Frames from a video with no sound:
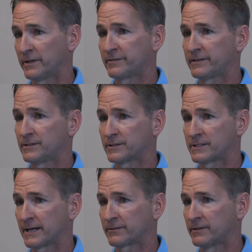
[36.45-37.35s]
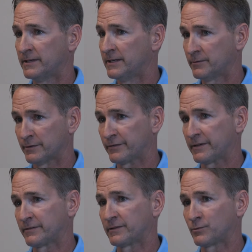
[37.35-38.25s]
with senior techs for
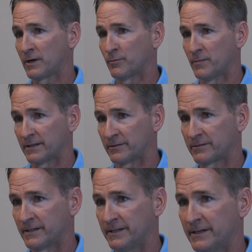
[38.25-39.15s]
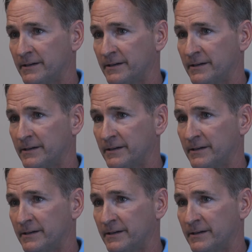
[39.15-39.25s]
six to 12 months